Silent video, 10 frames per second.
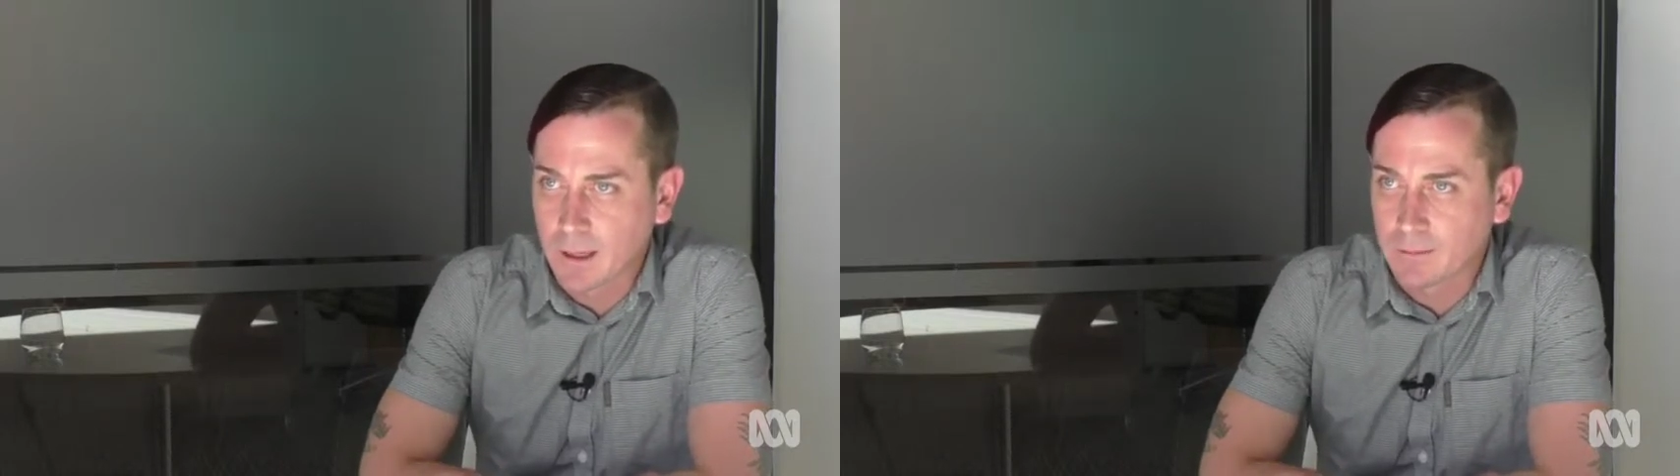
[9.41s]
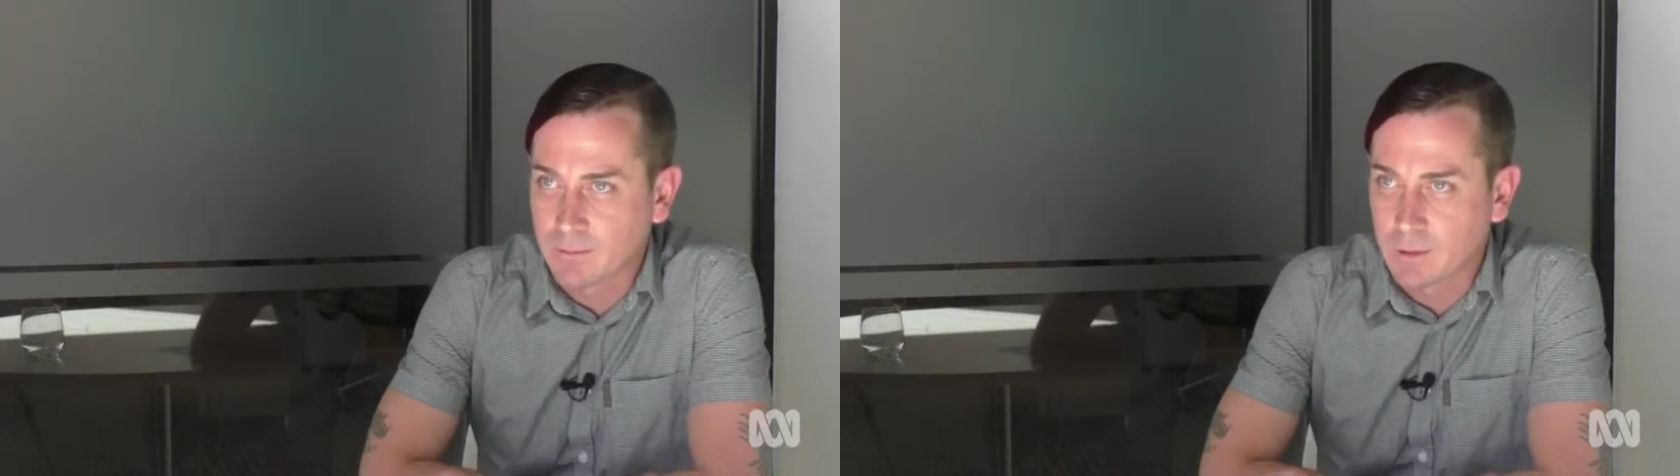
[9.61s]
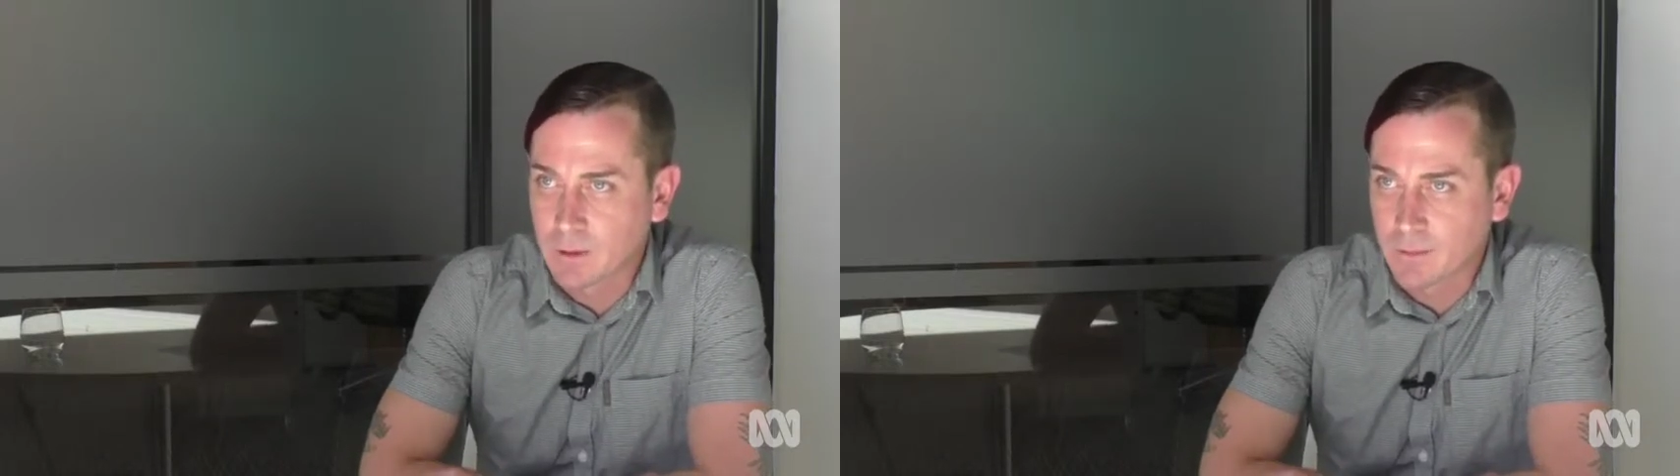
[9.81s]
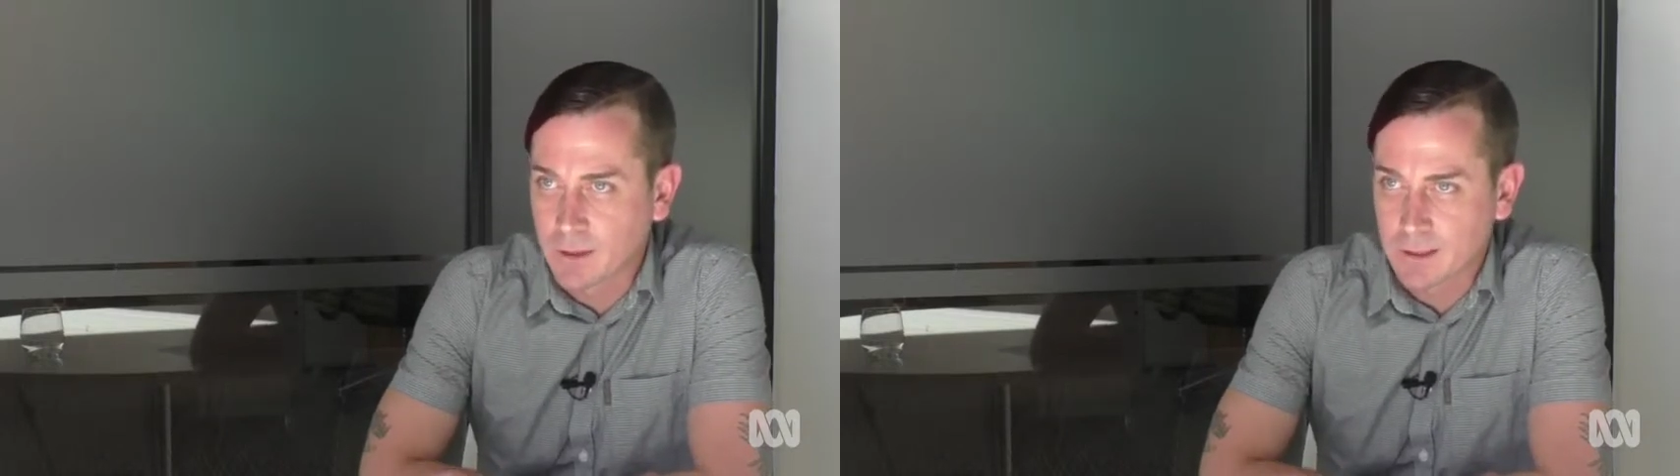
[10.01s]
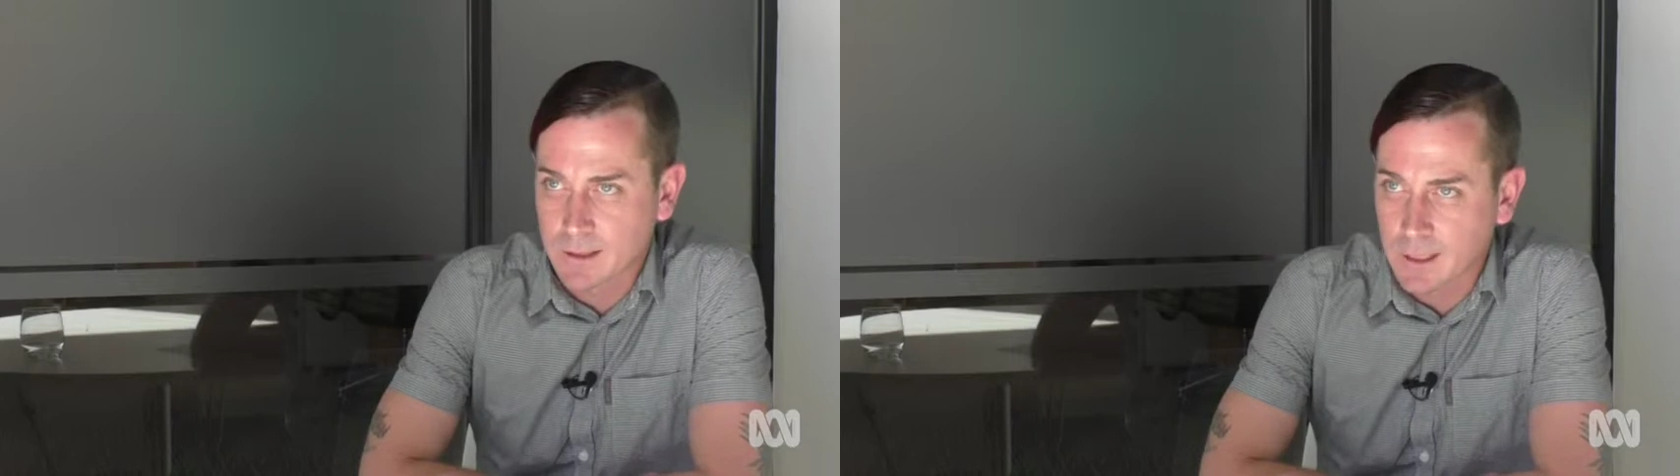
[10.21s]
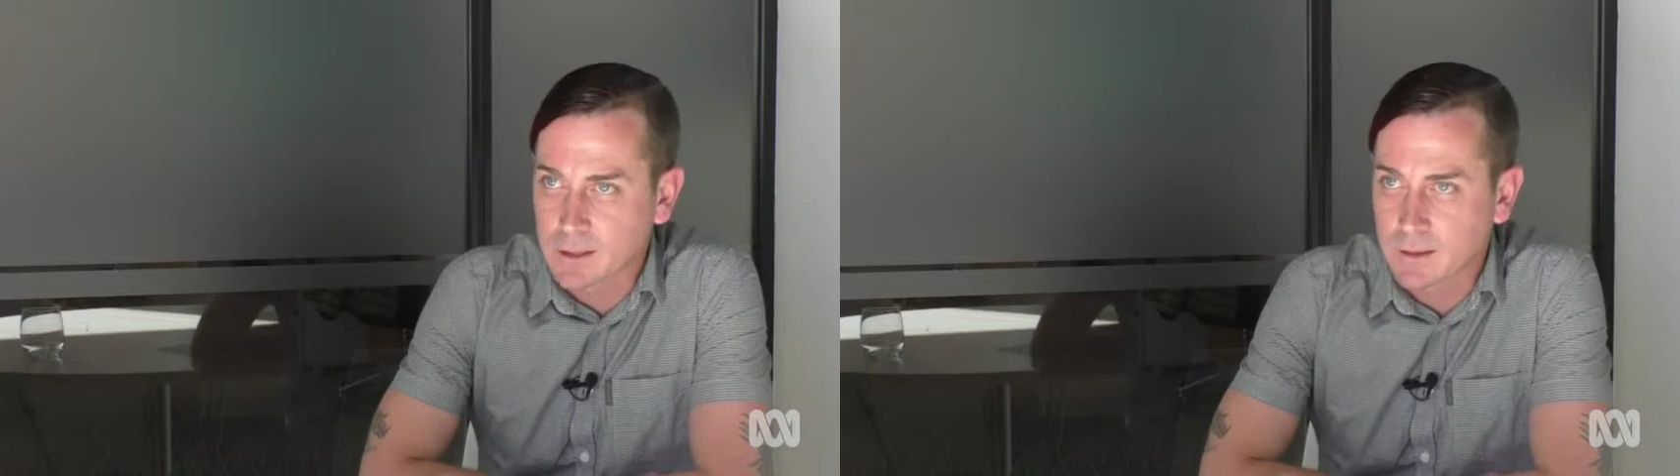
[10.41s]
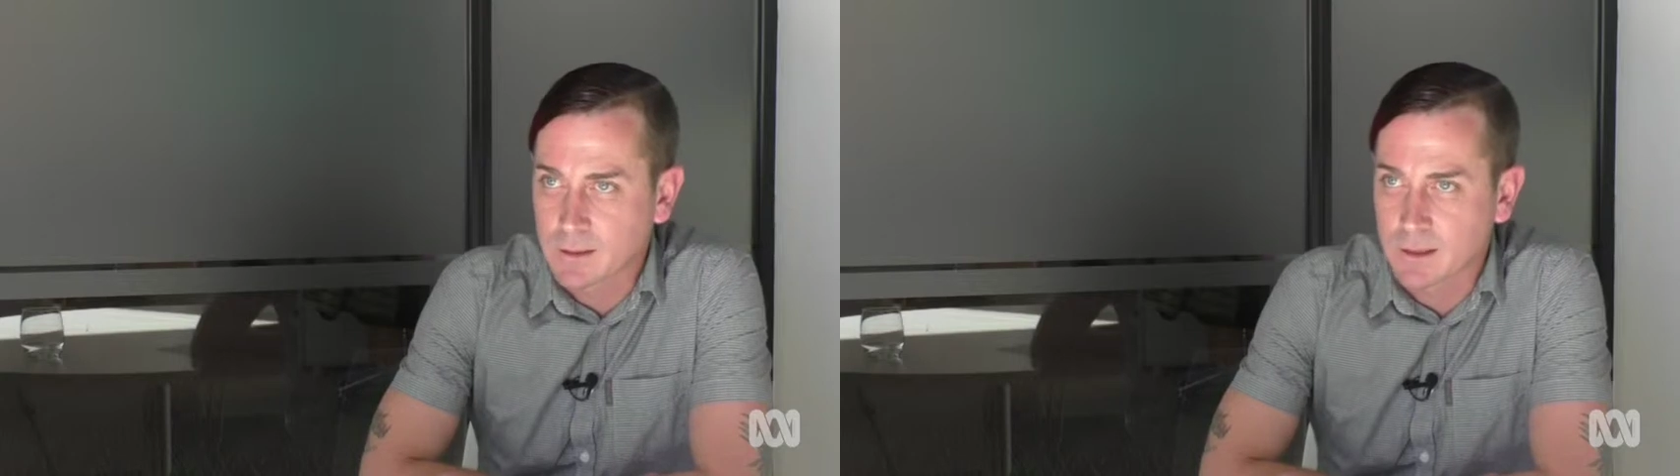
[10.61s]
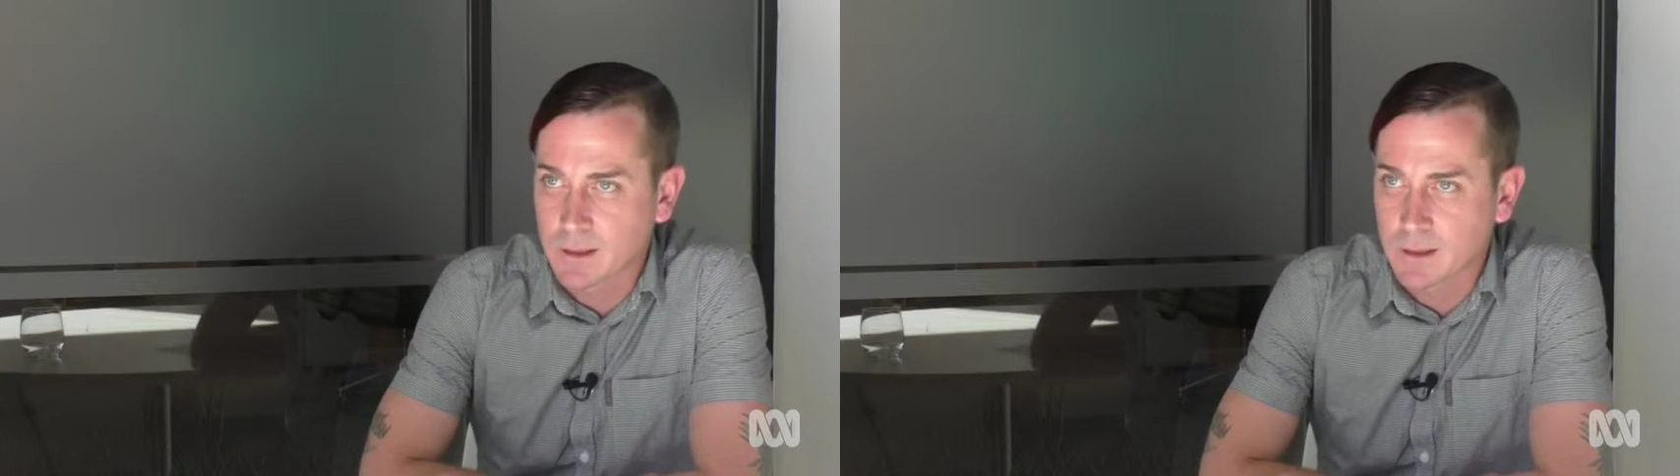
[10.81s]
and for presentations.